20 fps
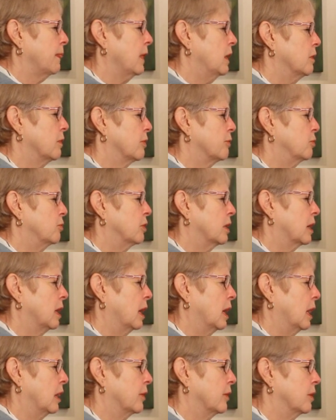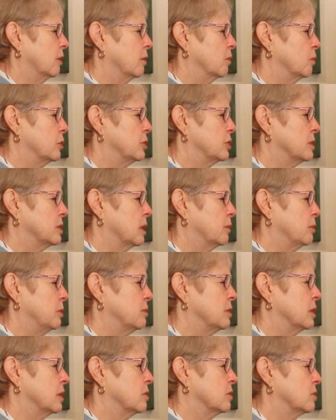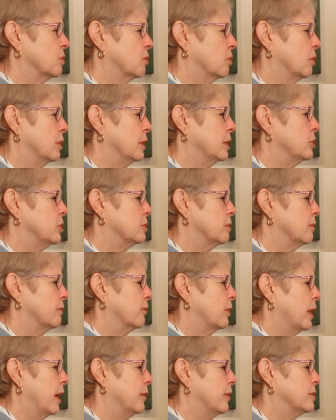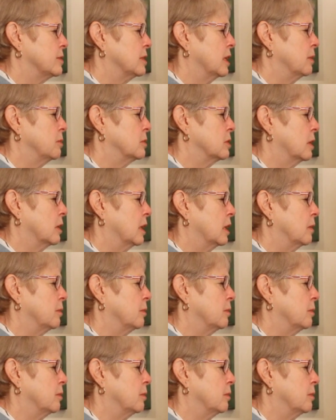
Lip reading: through color, which is I'm using this orange, at the same time